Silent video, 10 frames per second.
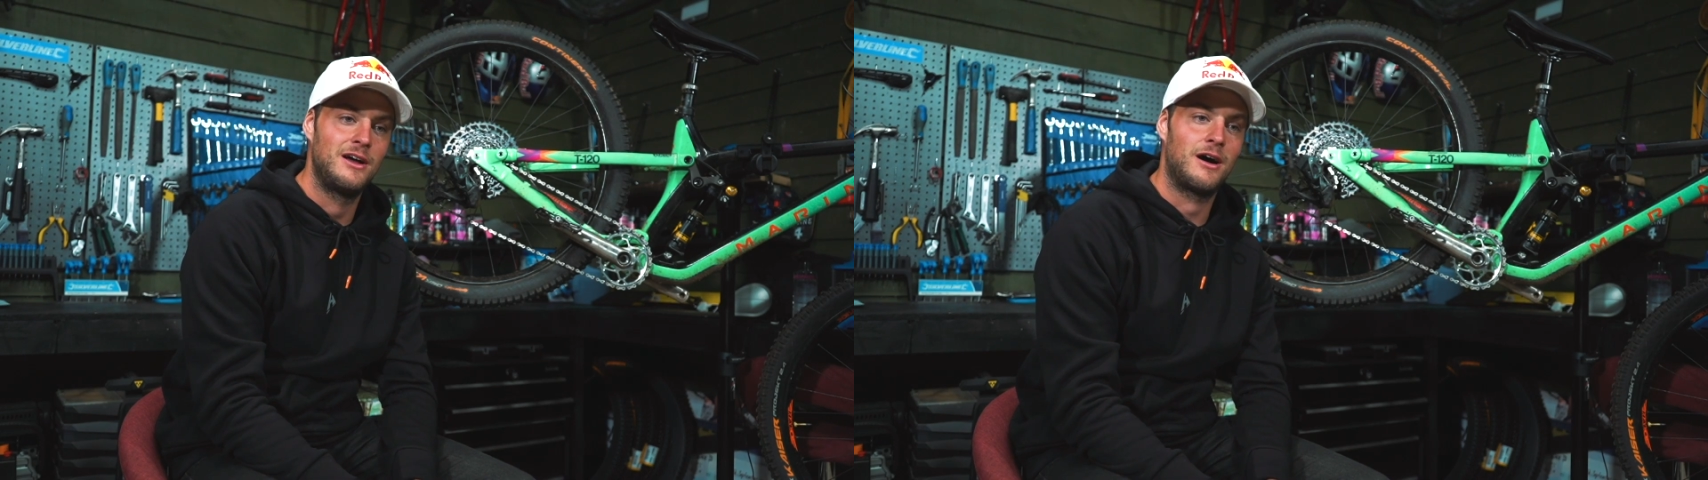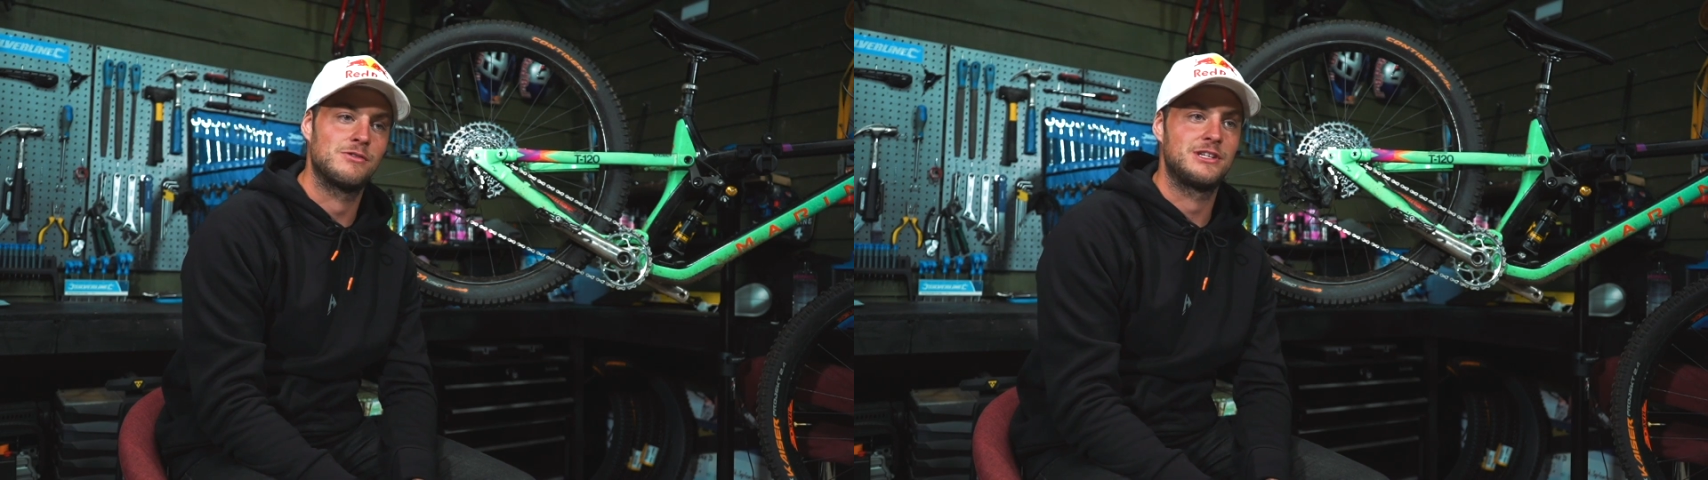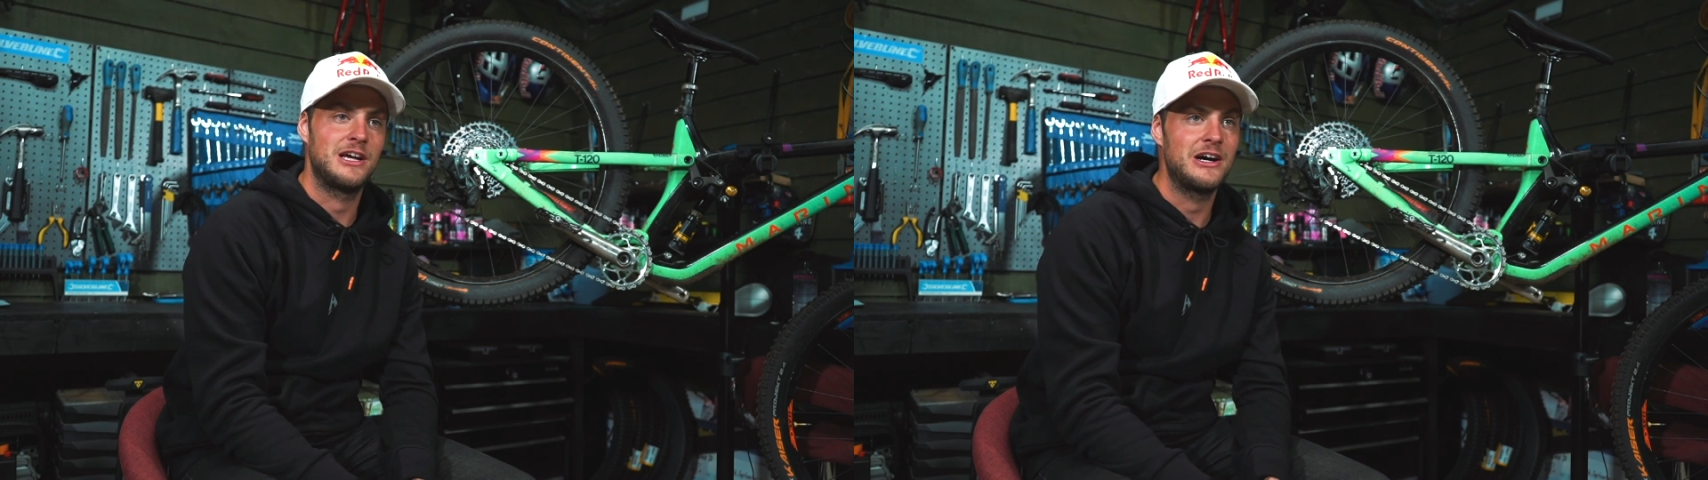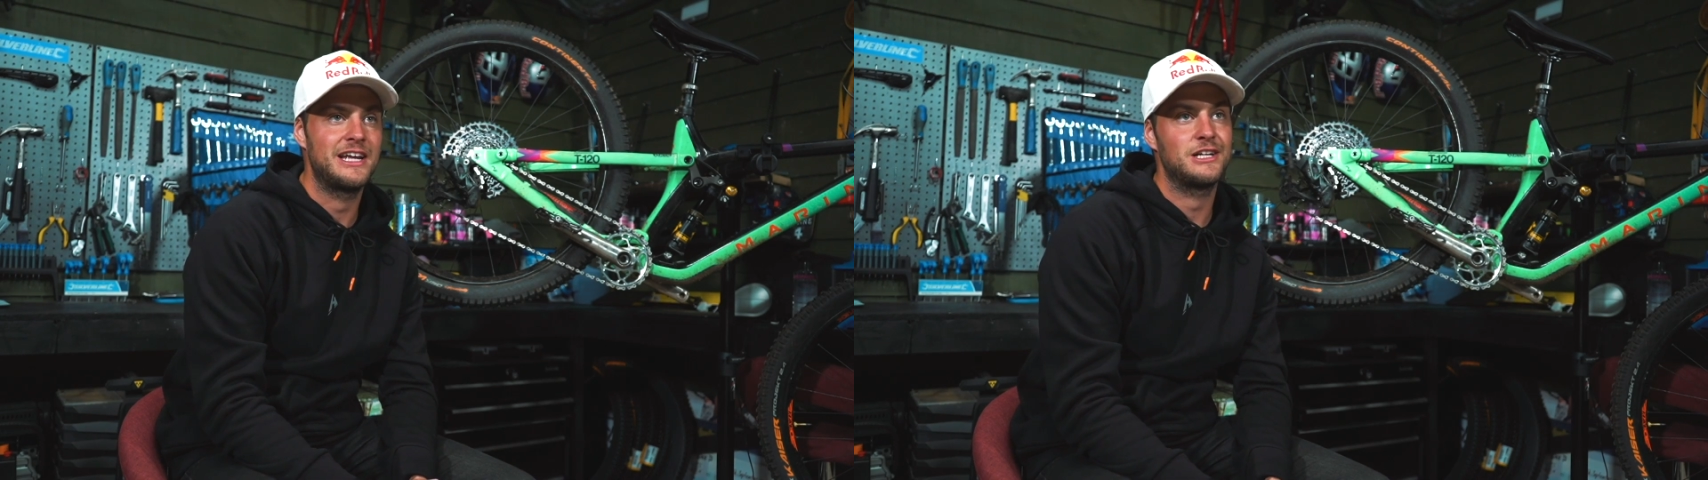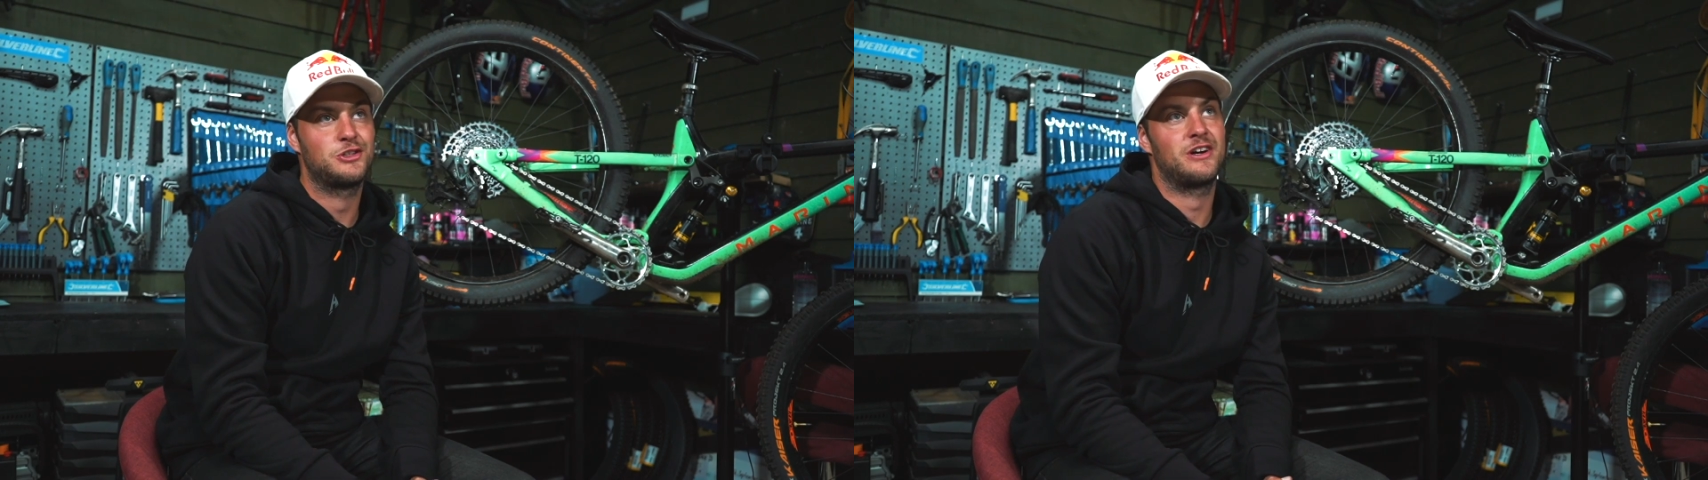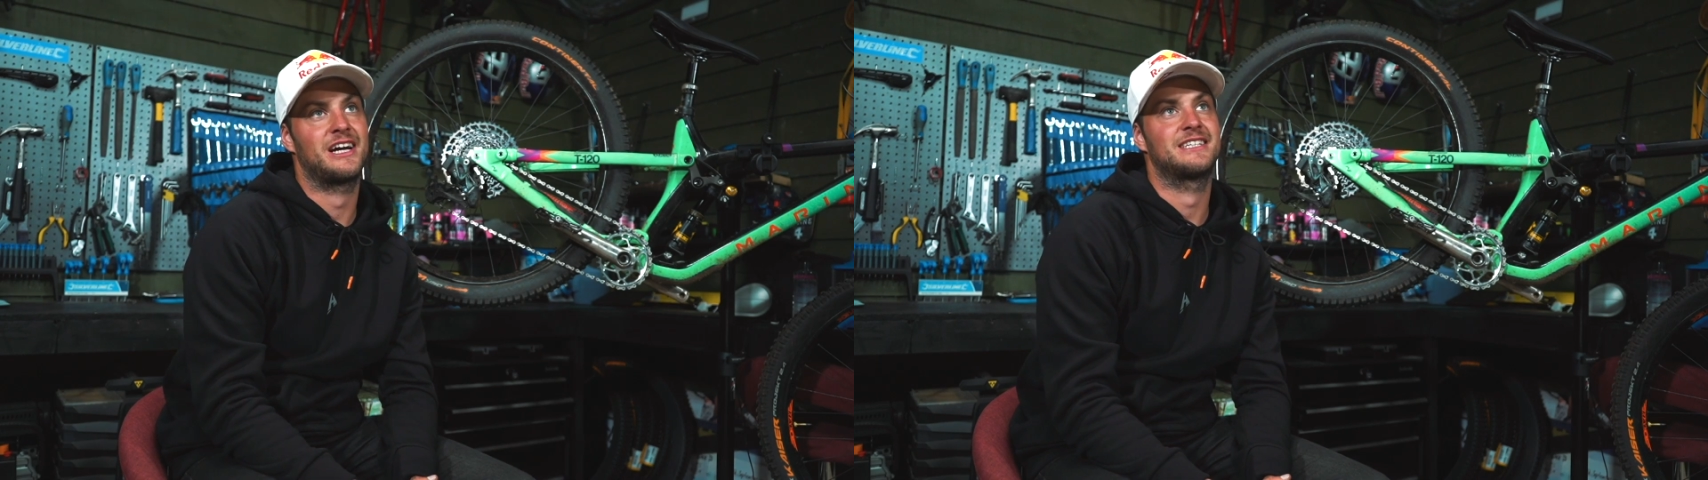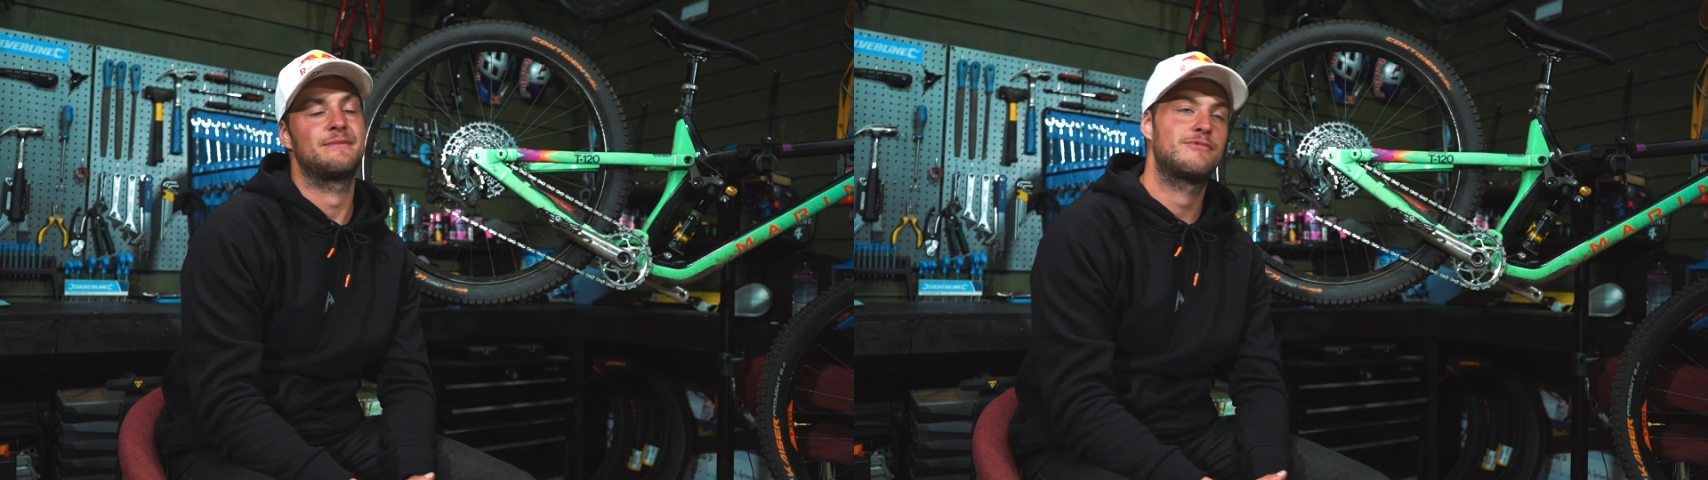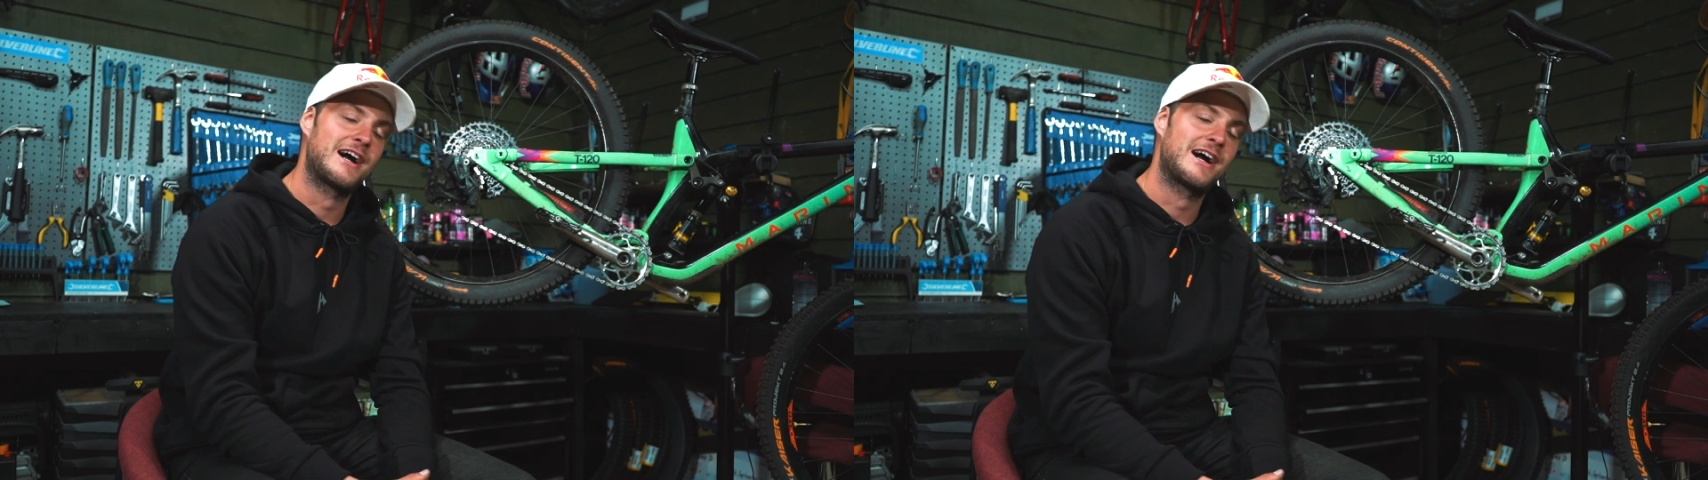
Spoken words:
I was learning tricks in